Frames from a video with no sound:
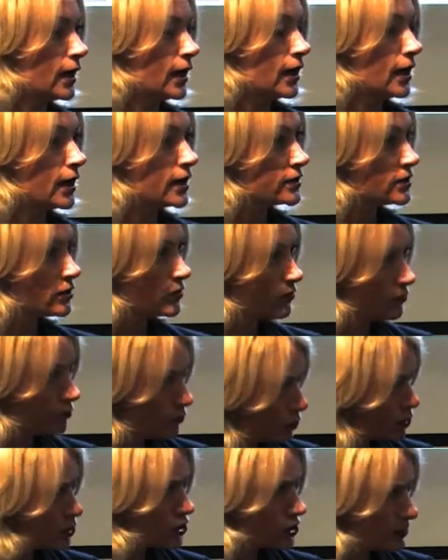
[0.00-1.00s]
I said,
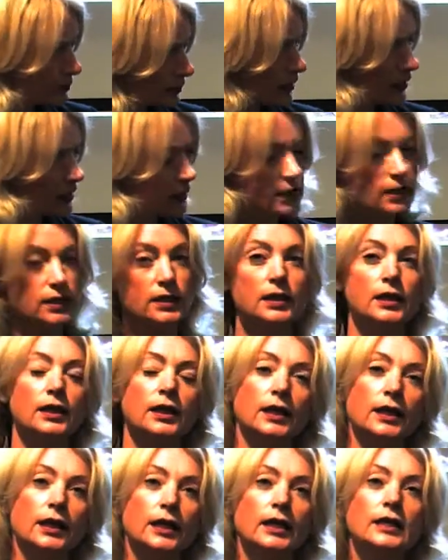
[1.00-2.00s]
what do you mean?
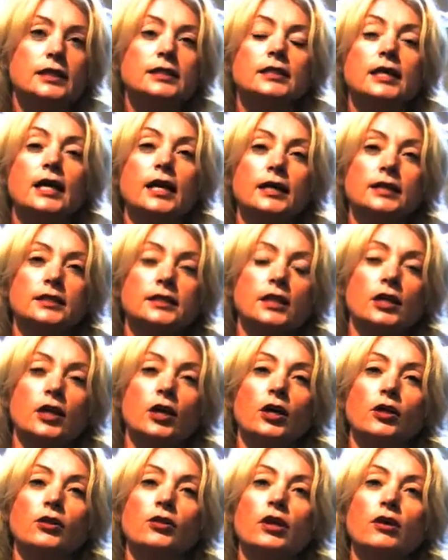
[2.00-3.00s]
He said,
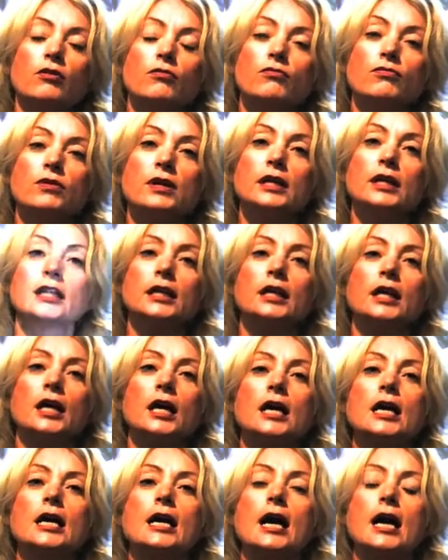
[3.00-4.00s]
they're really
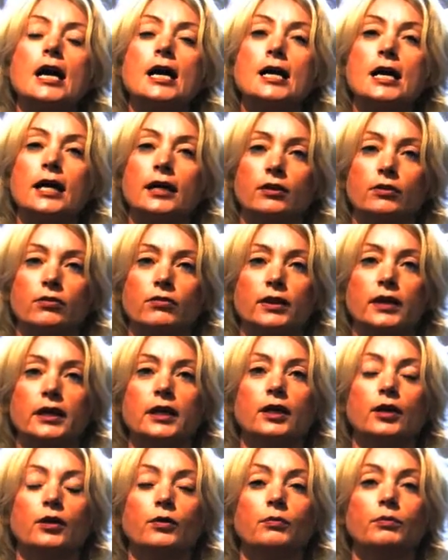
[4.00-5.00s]
angry
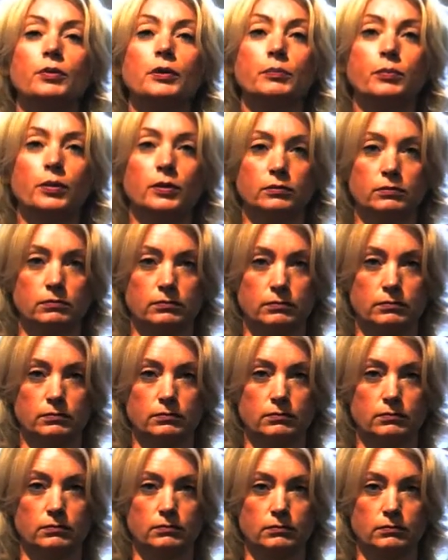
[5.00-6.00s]
people.
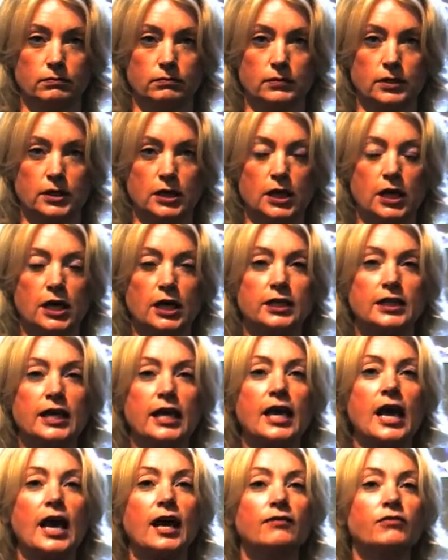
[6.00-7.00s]

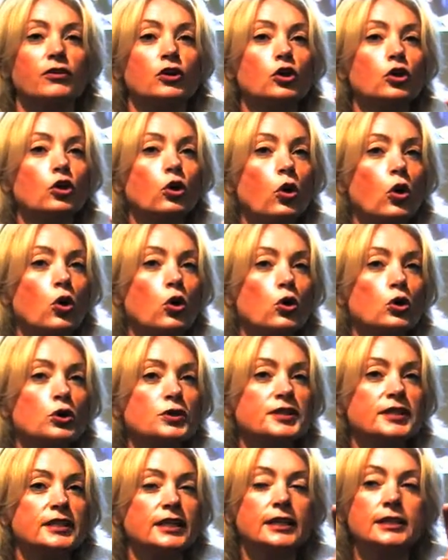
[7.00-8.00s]
They have a
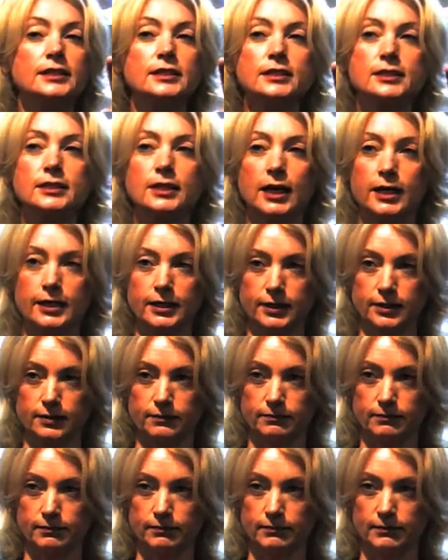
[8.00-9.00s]
cause inside
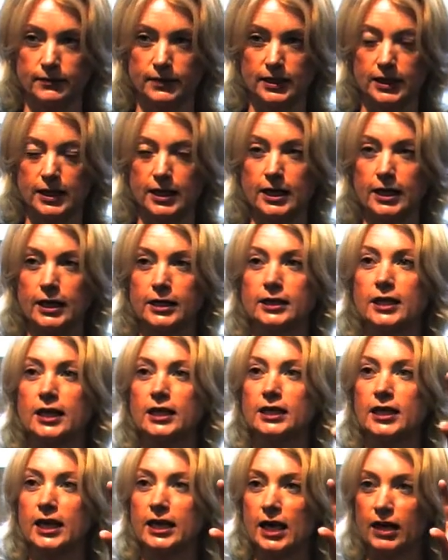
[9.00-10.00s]
them
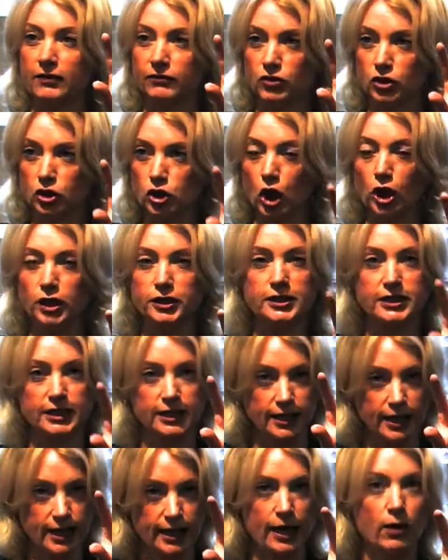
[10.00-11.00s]
that they have got to
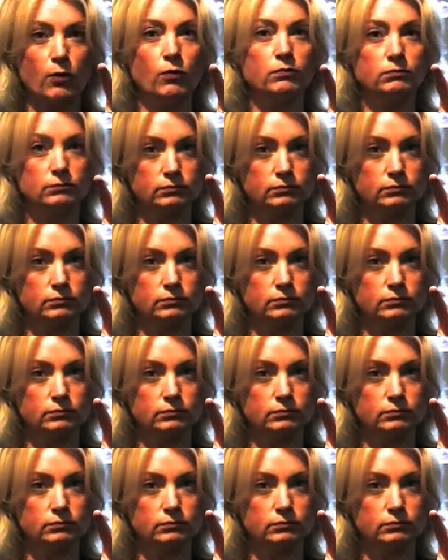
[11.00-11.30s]
get out.